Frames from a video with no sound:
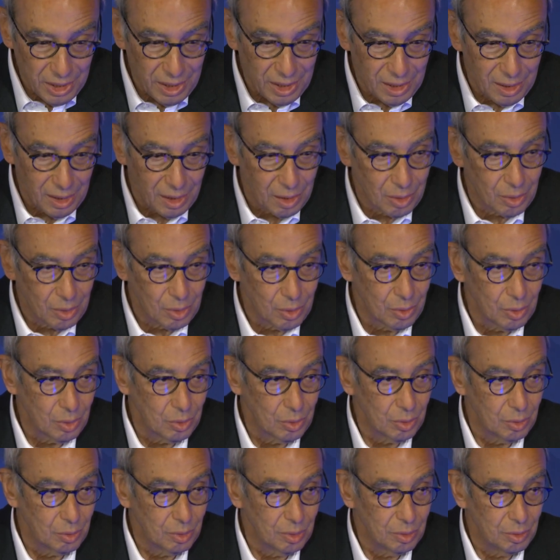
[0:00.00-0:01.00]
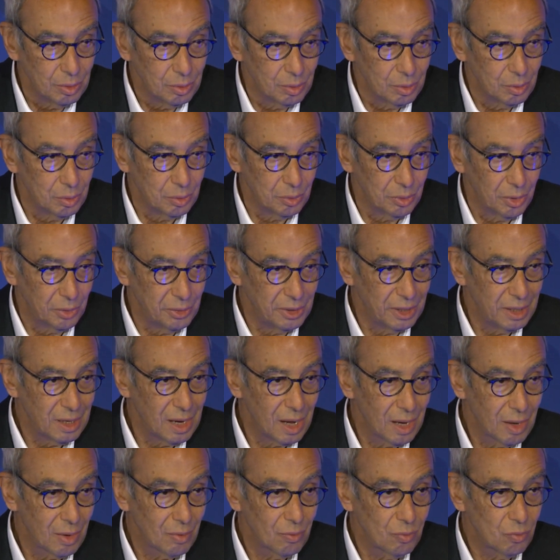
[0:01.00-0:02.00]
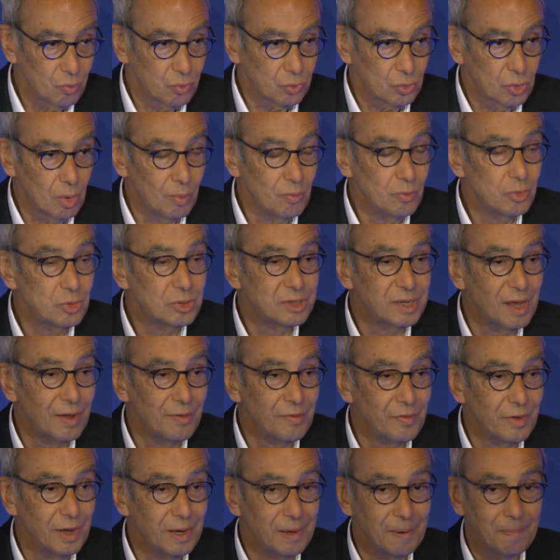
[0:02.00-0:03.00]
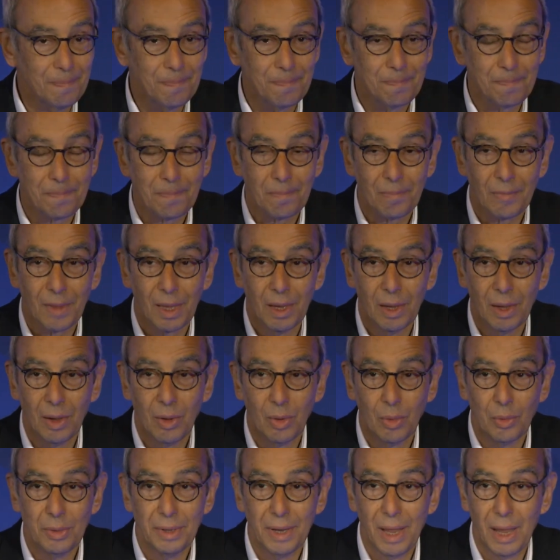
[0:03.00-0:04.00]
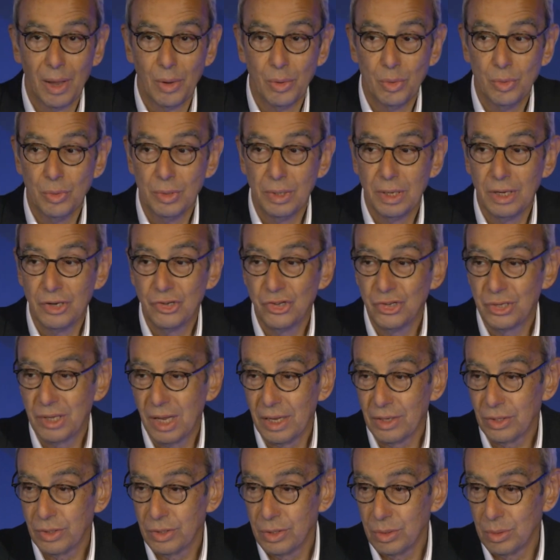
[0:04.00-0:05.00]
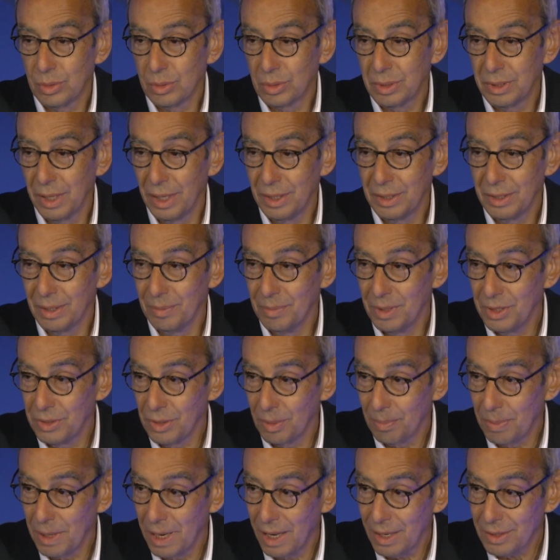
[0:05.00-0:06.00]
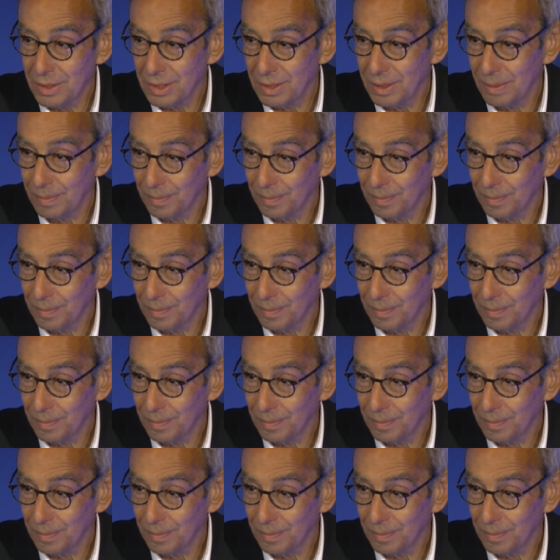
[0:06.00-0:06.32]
tariffs, I think. So this is the current situation. As you know,